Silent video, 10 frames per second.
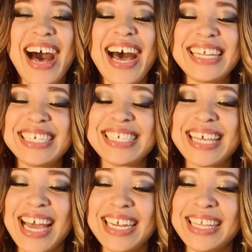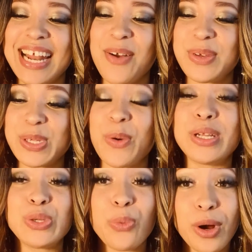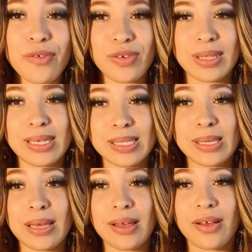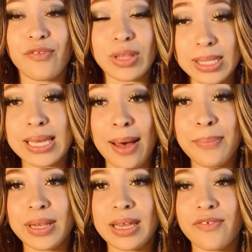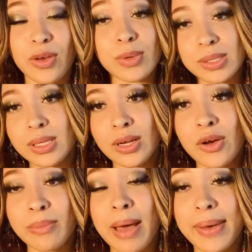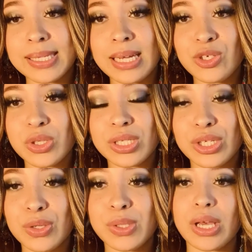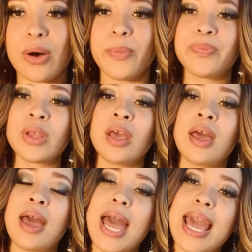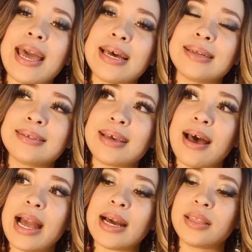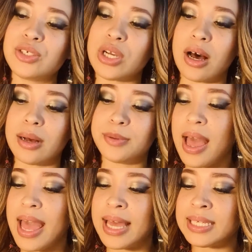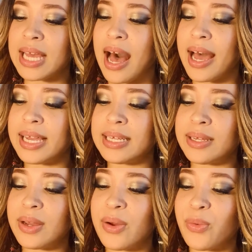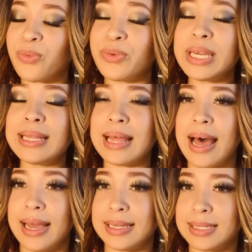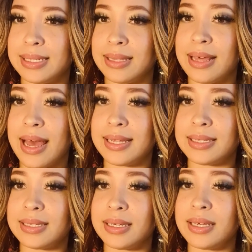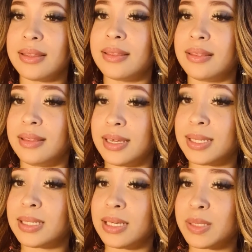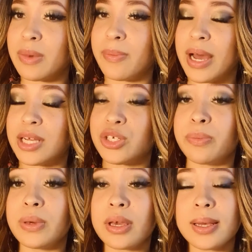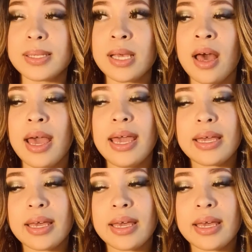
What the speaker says: I decided that I was going to work for this company if it was, in my best interest to do so. And I got the job, and I realized that this is my passion because it